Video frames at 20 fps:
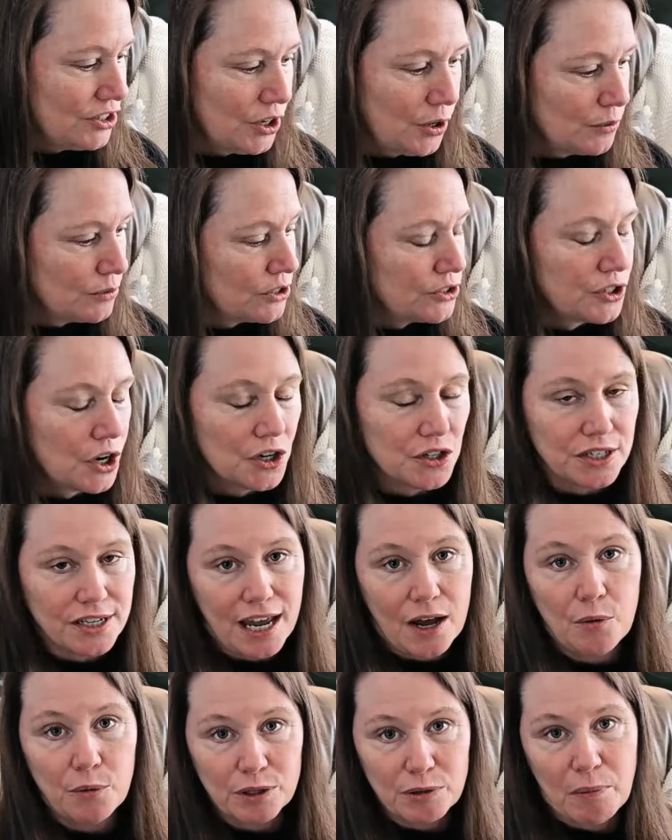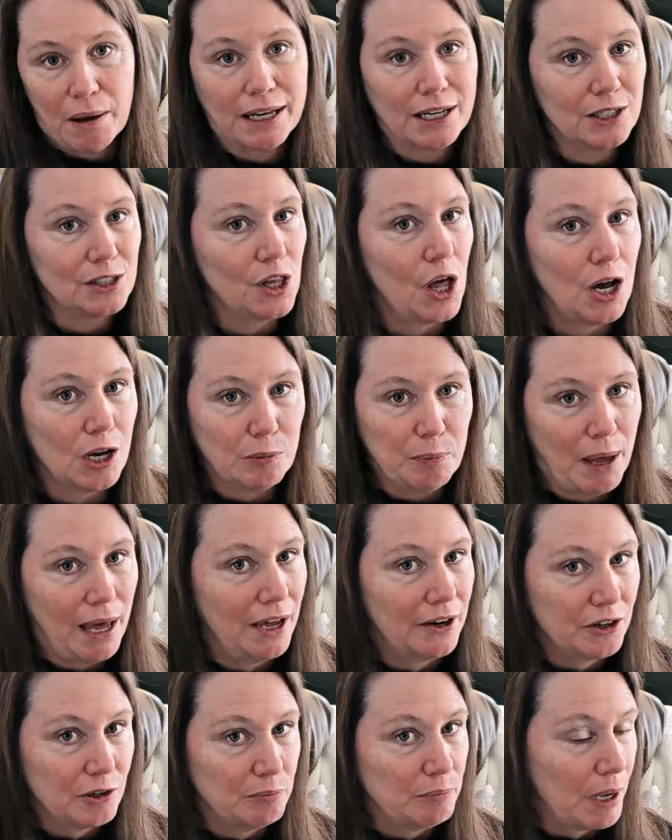know, started out with my clock
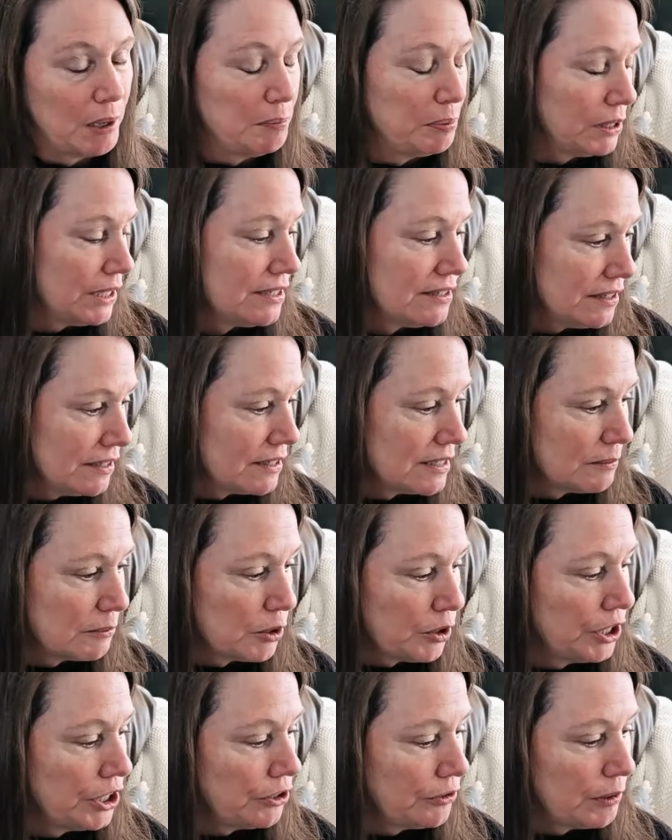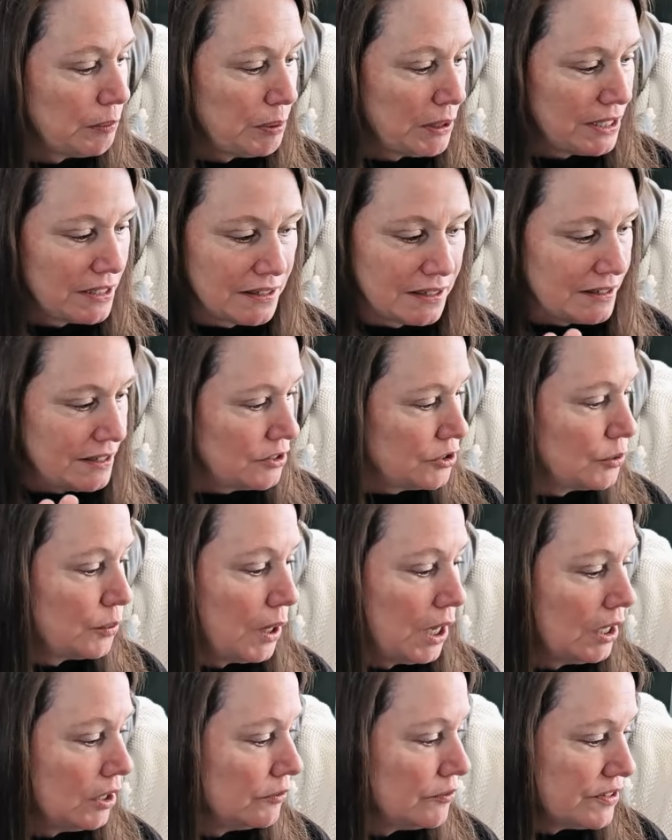pattern by placing some greenery pieces at
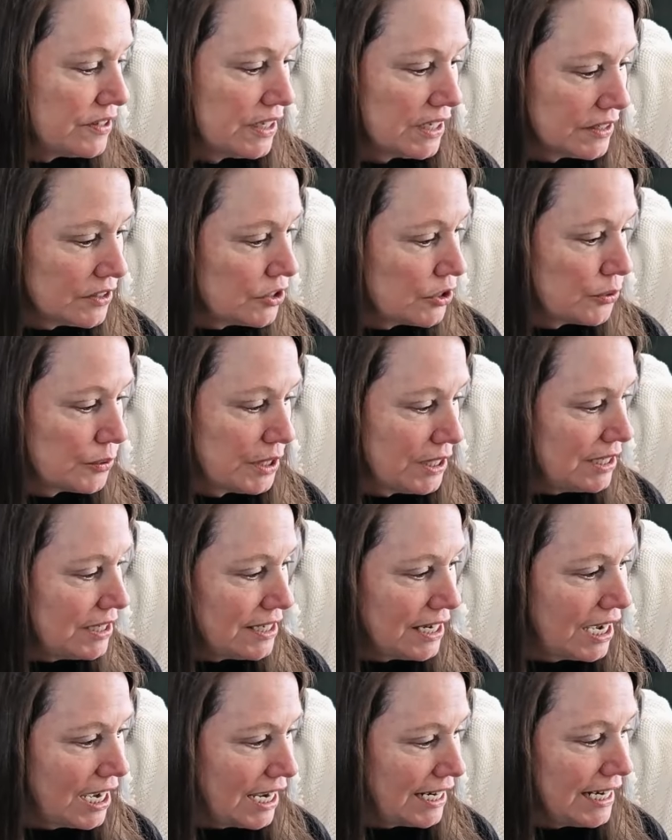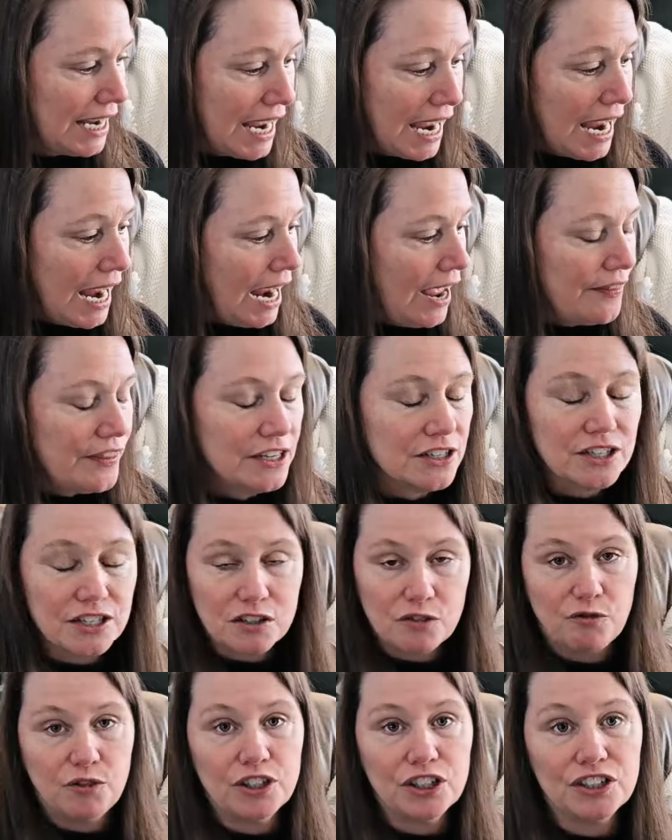12, 6, 3, and 9, and then
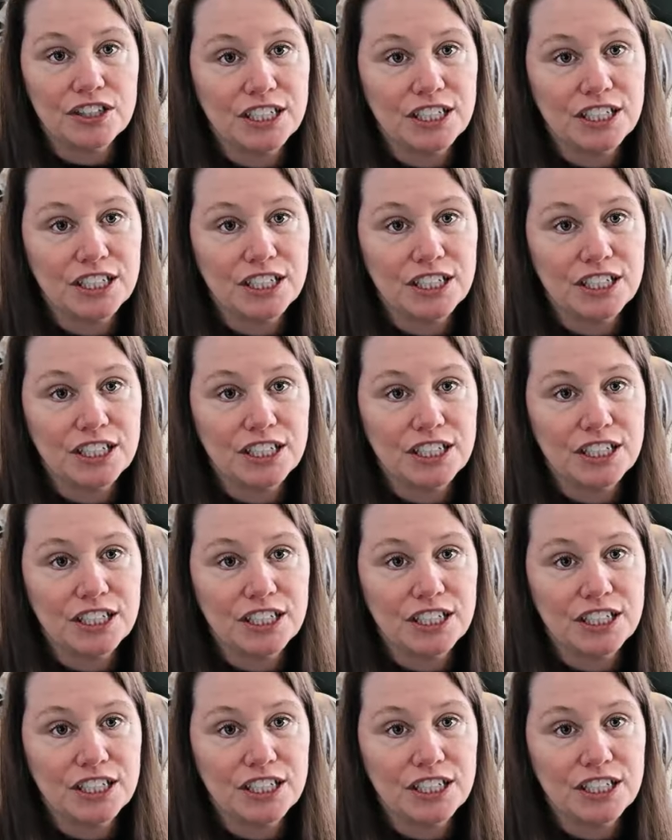just fill